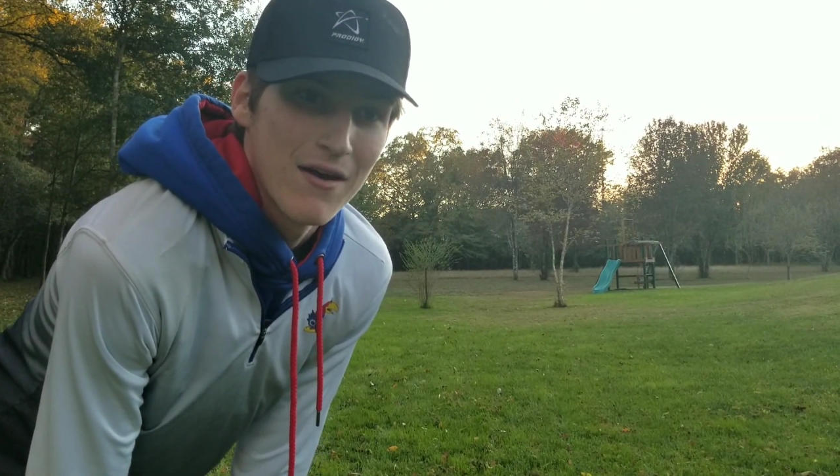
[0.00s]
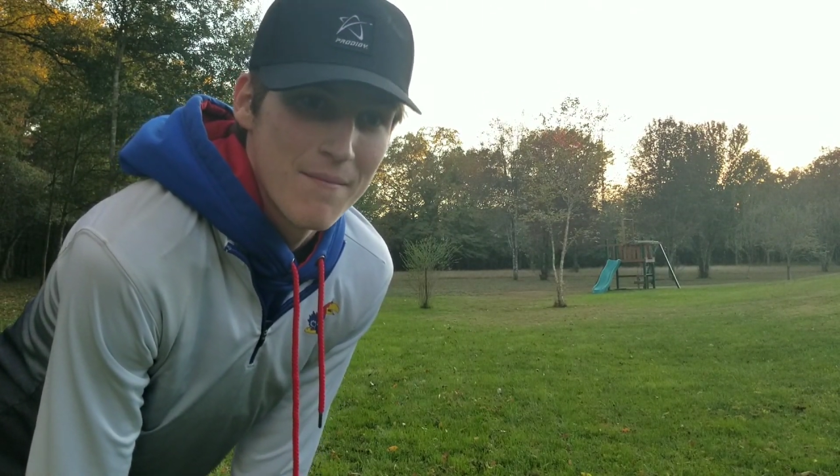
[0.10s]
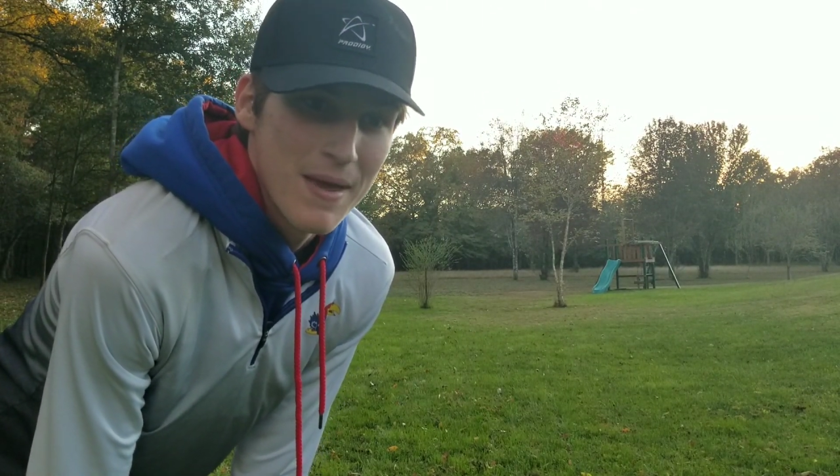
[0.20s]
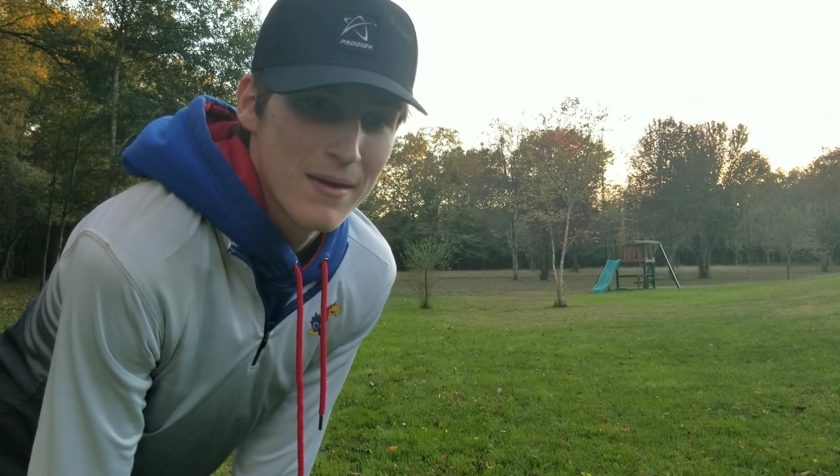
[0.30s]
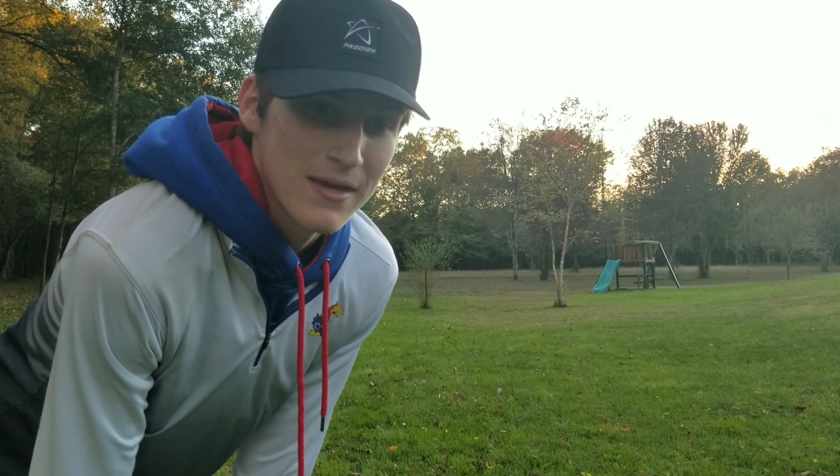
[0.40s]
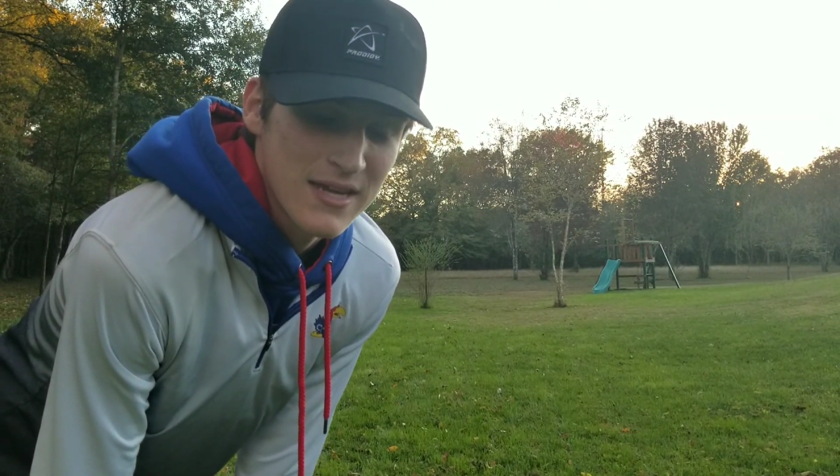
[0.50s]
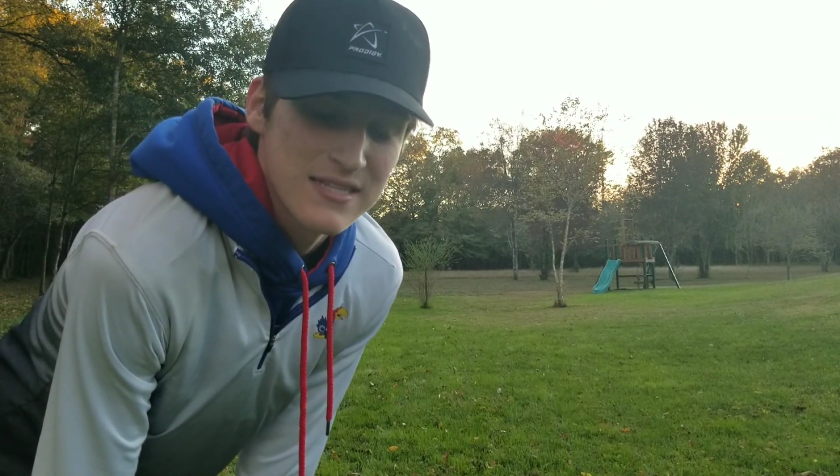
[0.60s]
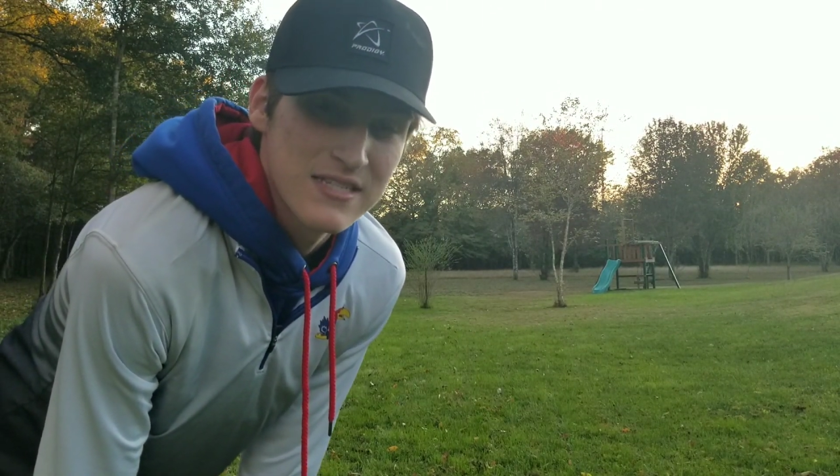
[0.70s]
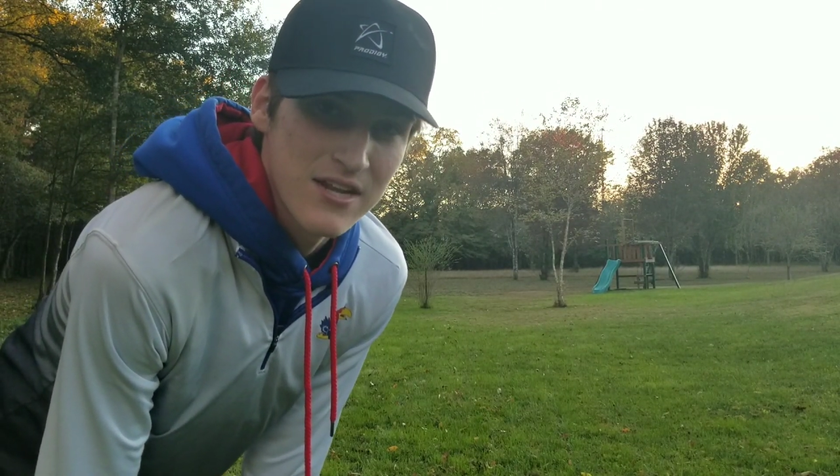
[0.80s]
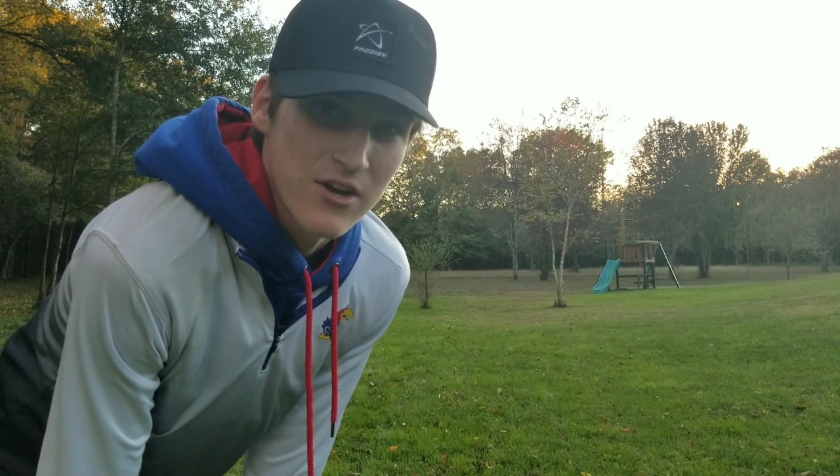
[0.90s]
I may
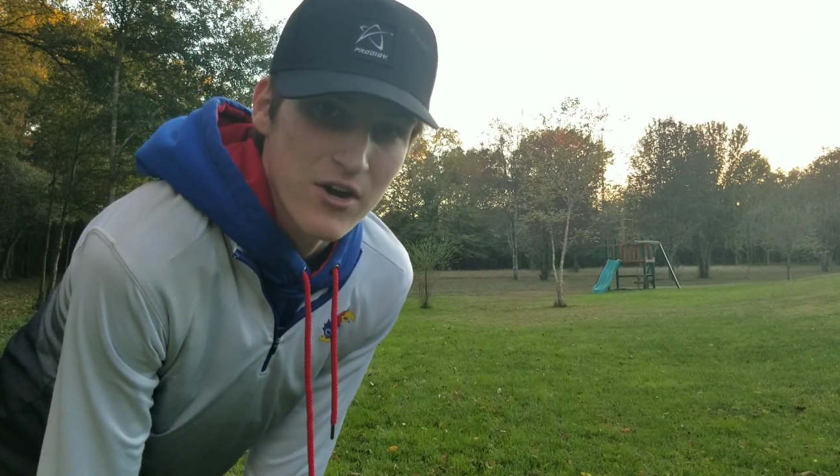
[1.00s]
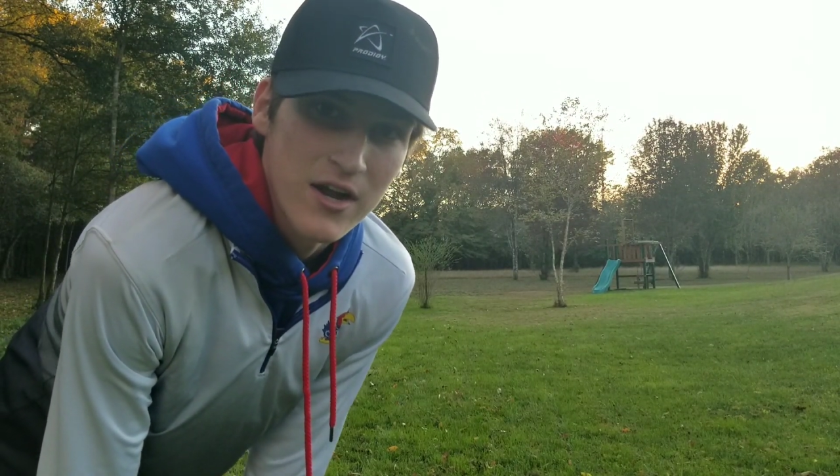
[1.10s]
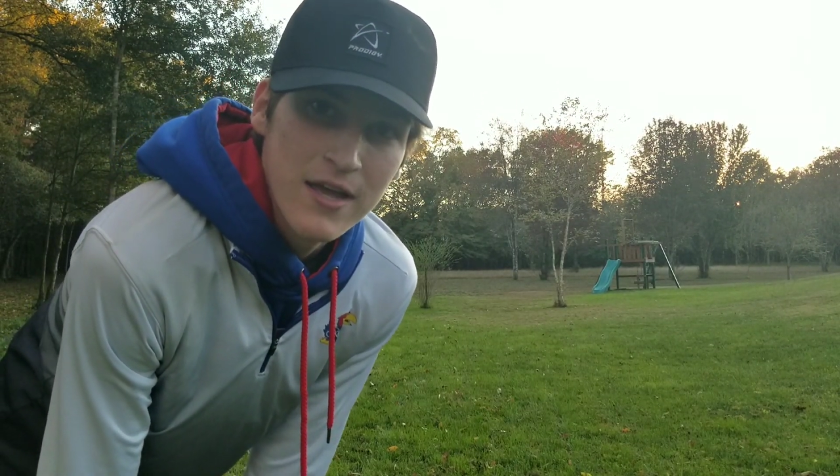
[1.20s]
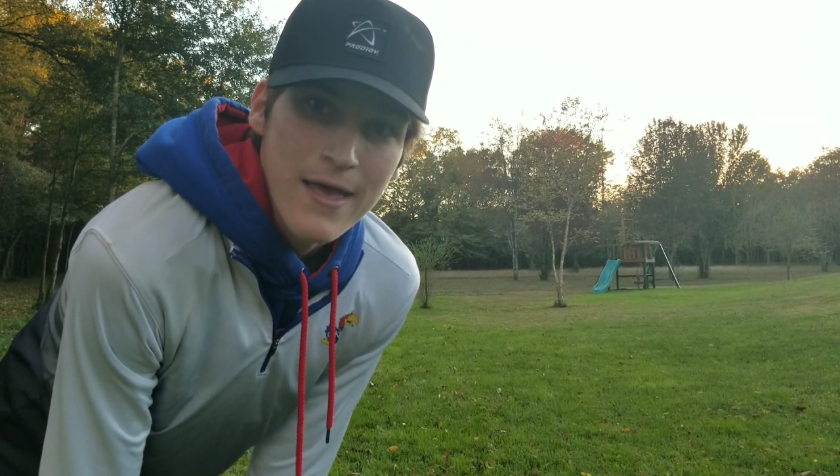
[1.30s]
consider